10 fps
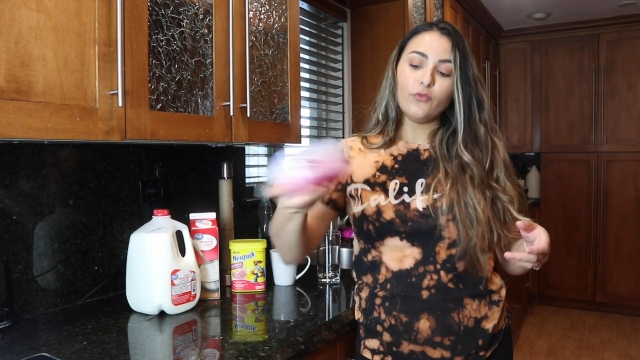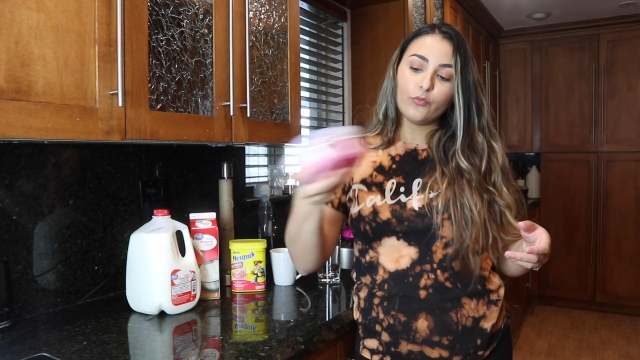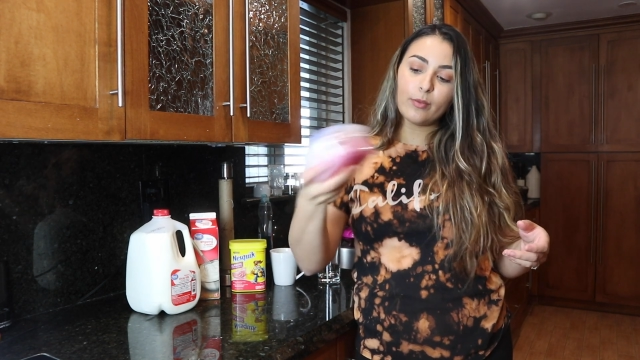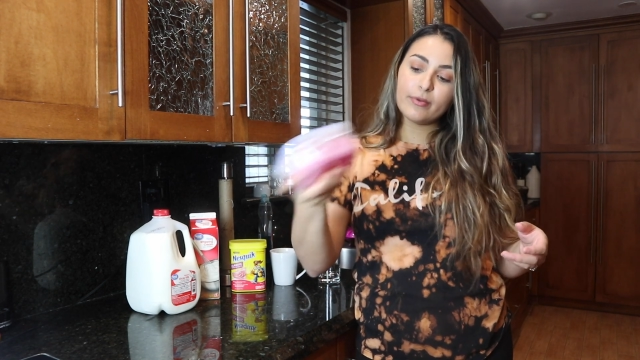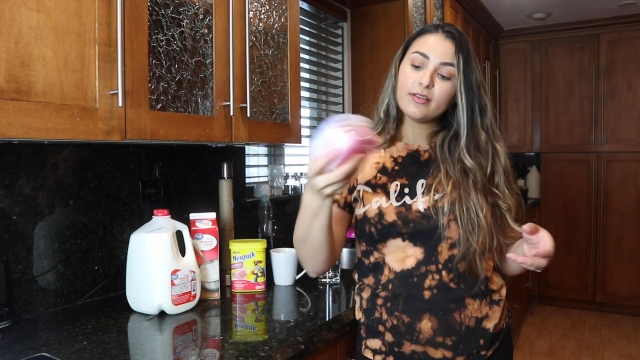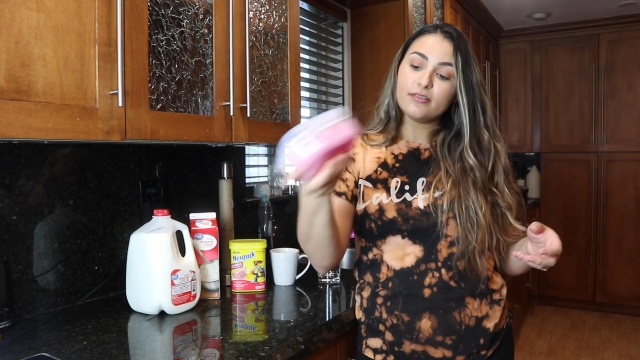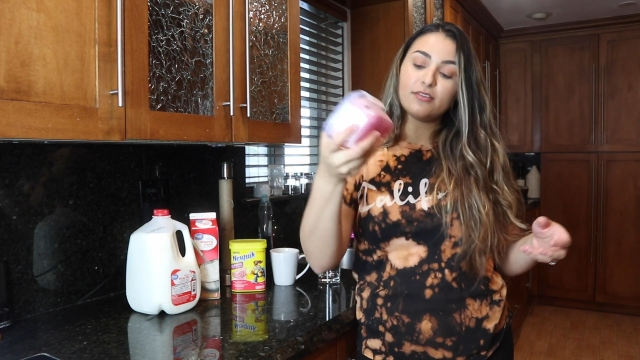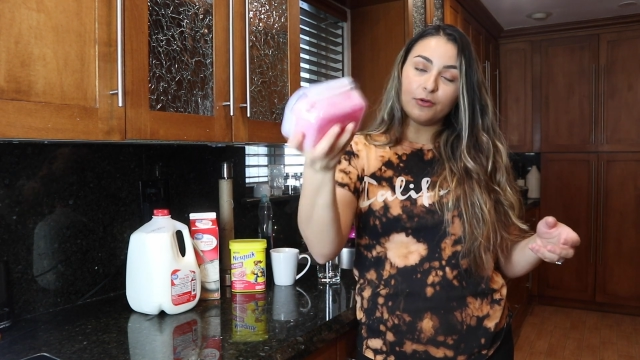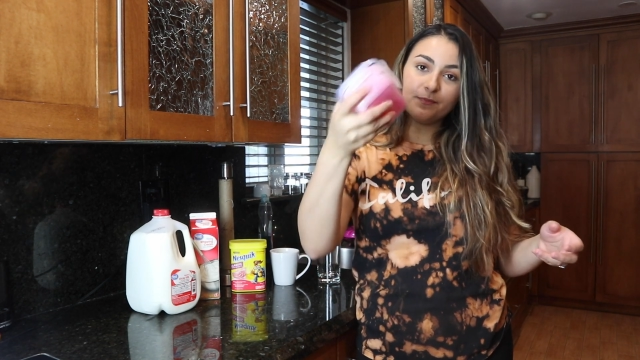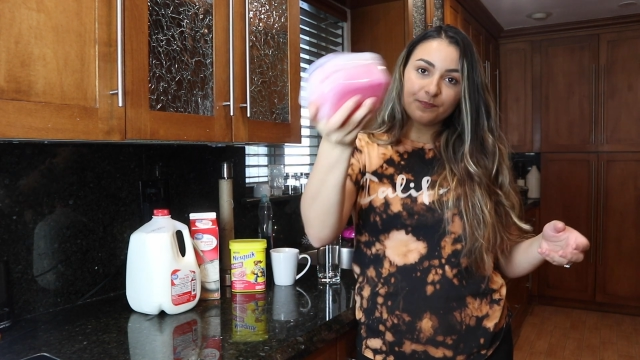whip it.
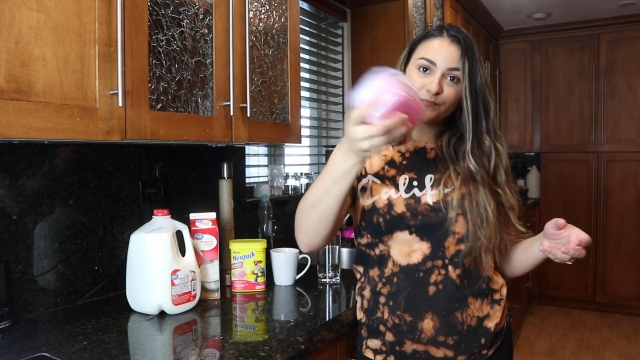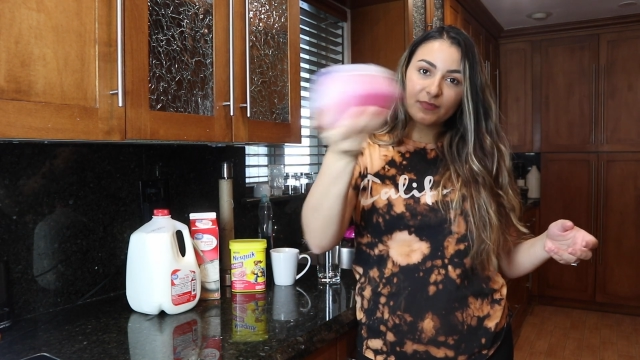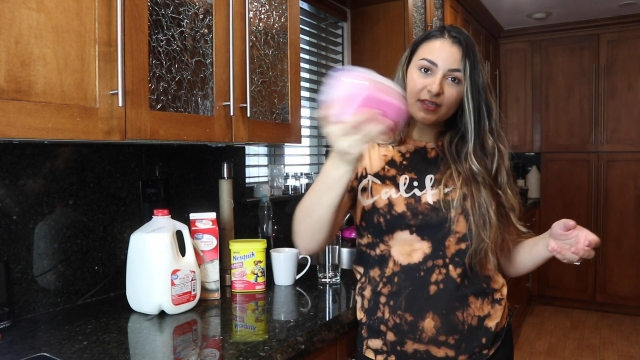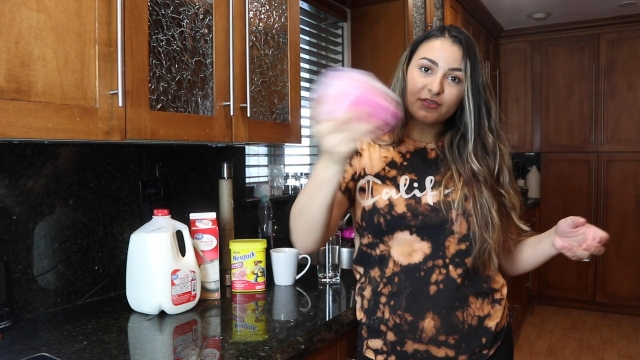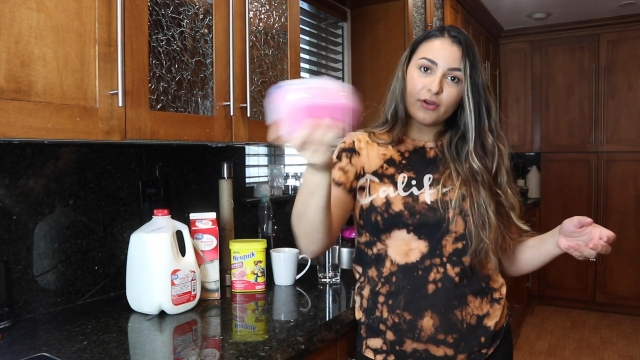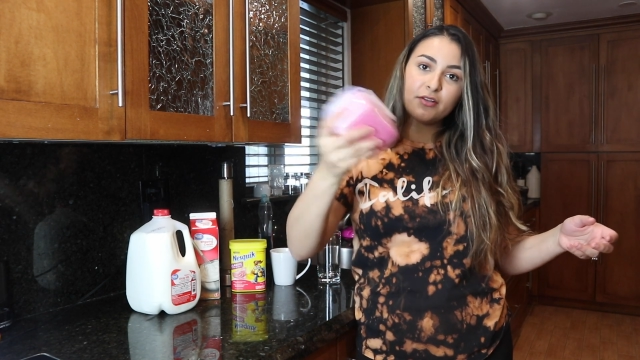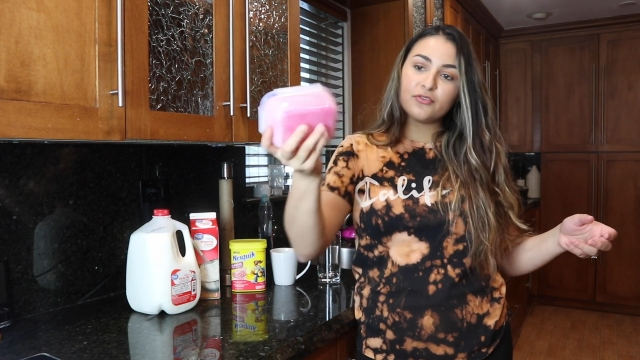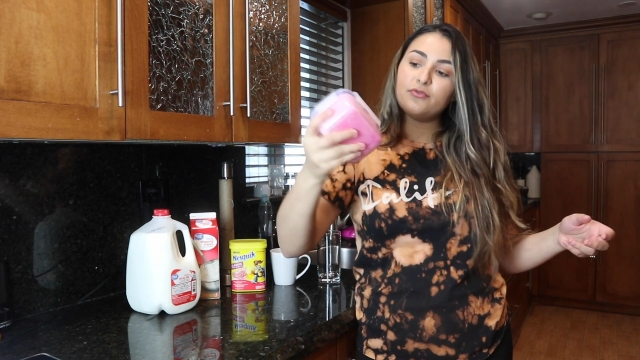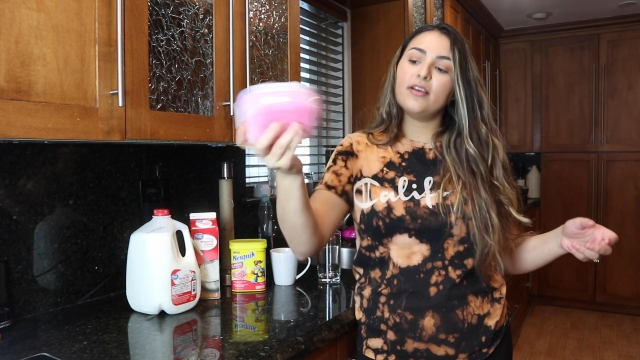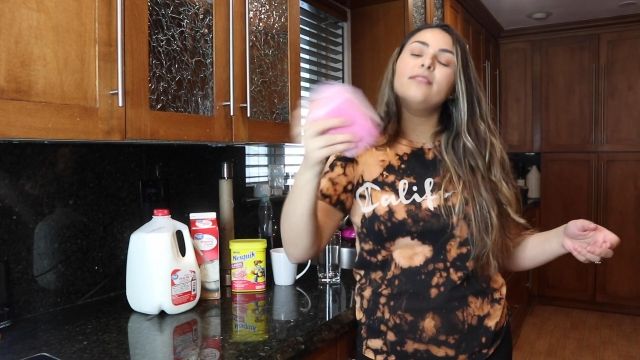So let's go ahead and
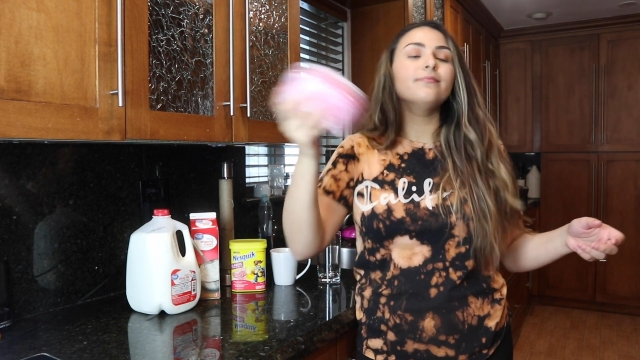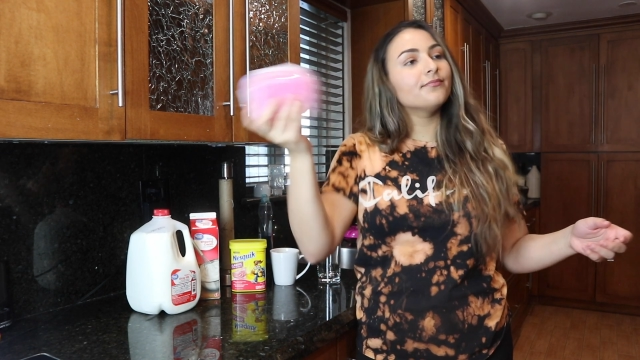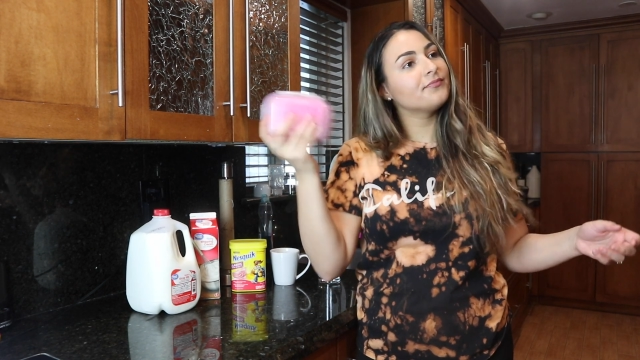do that.